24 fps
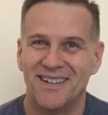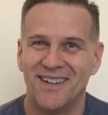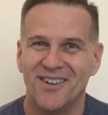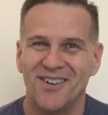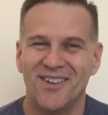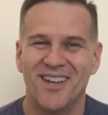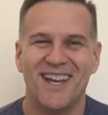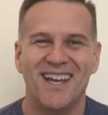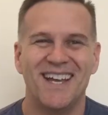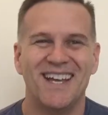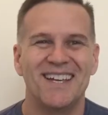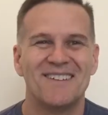
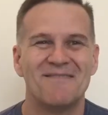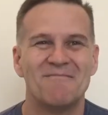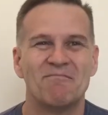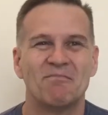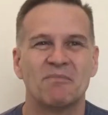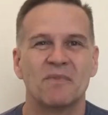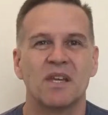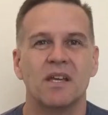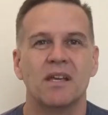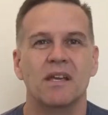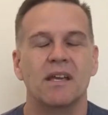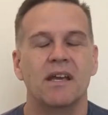Okay?
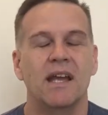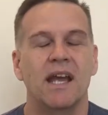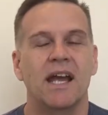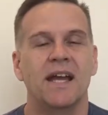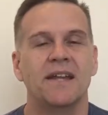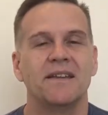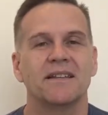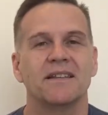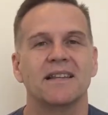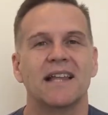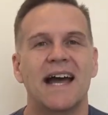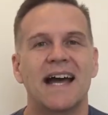
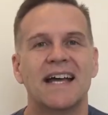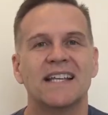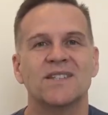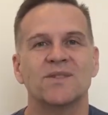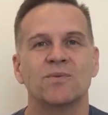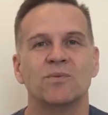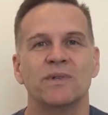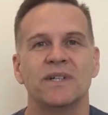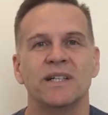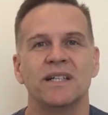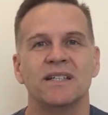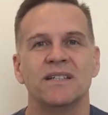And the last
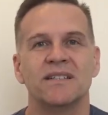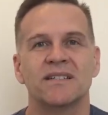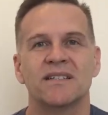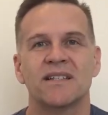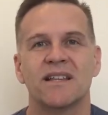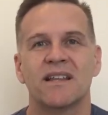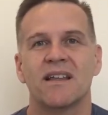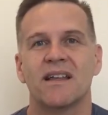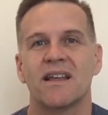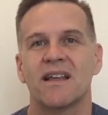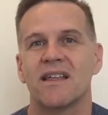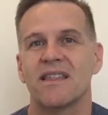one
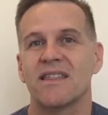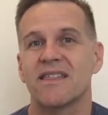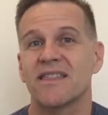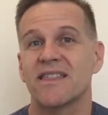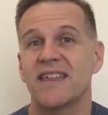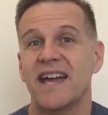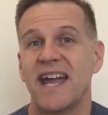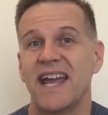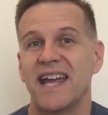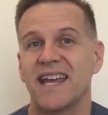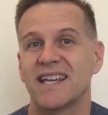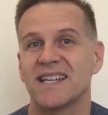is
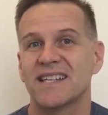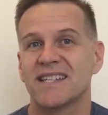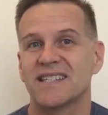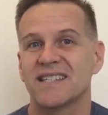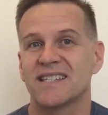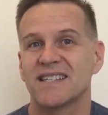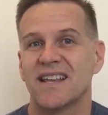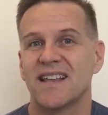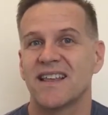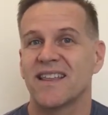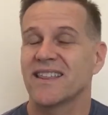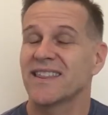
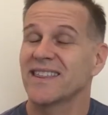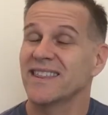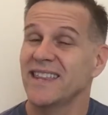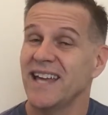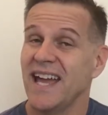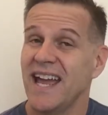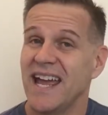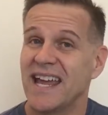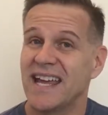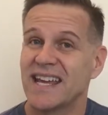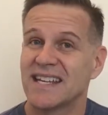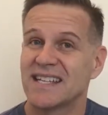thanks.
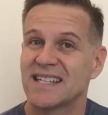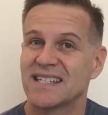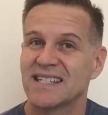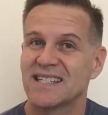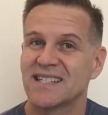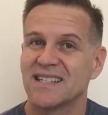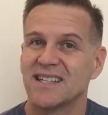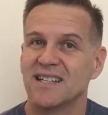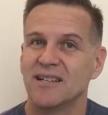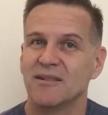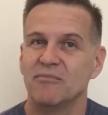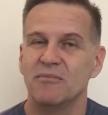
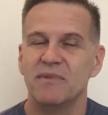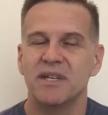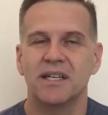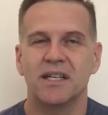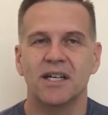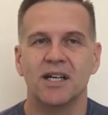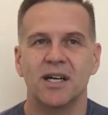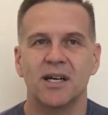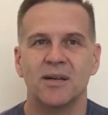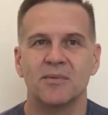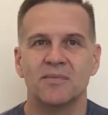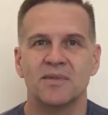Thanks
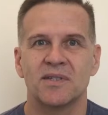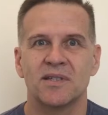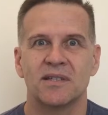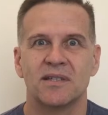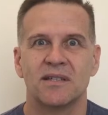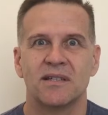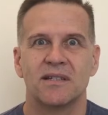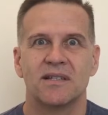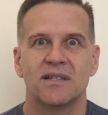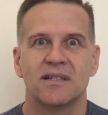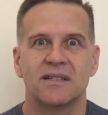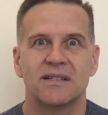becomes
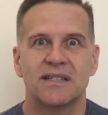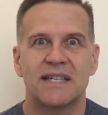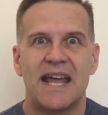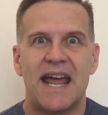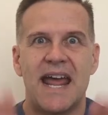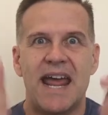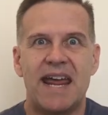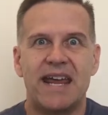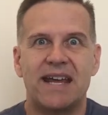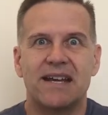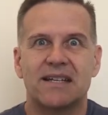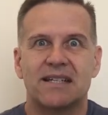
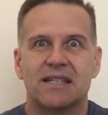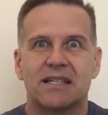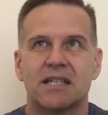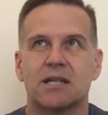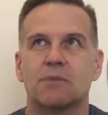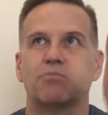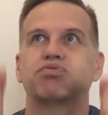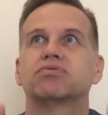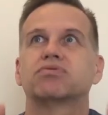tanks.